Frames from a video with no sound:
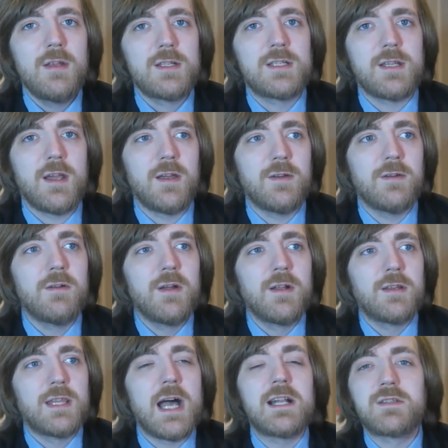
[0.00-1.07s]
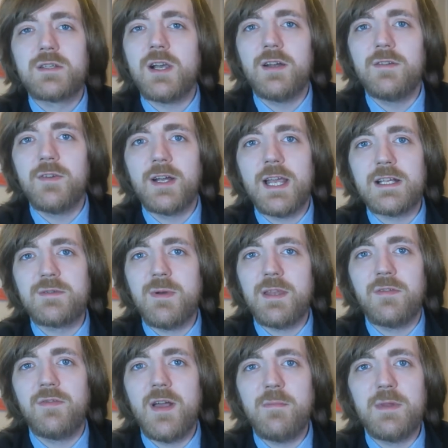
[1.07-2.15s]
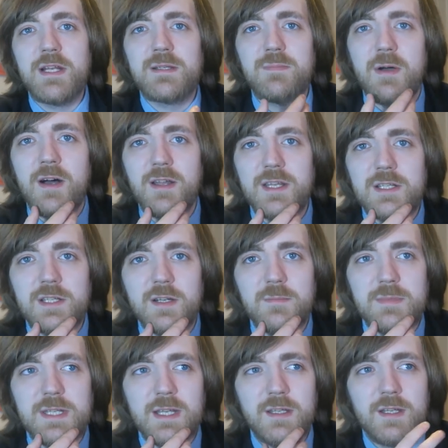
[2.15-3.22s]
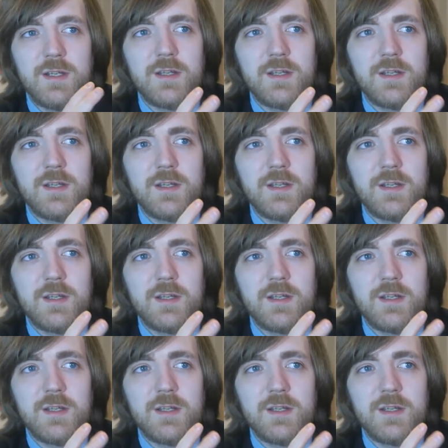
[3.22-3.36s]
So that's kind of, I guess, where the feminist part of this comes in.